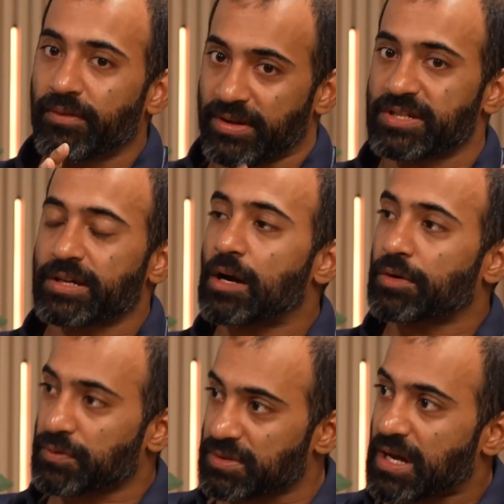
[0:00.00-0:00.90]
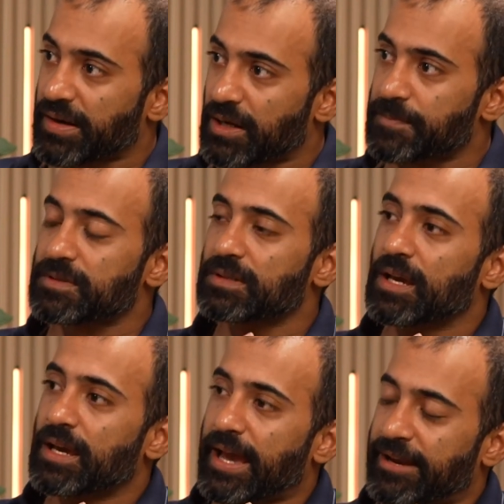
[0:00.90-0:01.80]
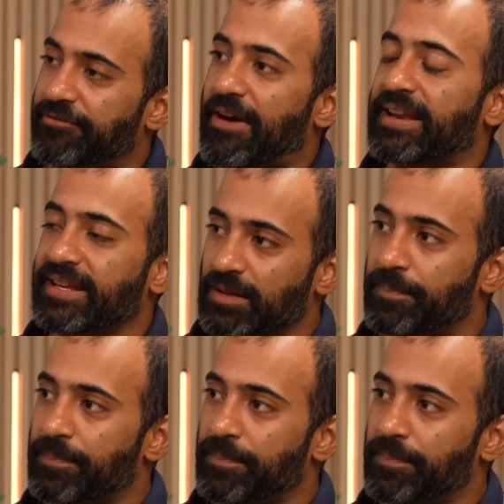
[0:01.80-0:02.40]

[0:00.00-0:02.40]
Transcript: reaching out to startups and finding